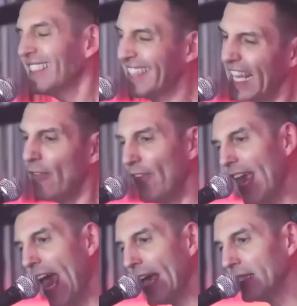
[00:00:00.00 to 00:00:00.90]
D V
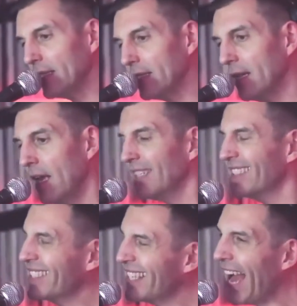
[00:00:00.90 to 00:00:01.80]
S,
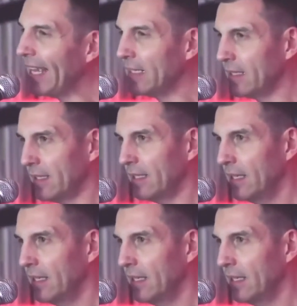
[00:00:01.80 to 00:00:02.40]
Sykes,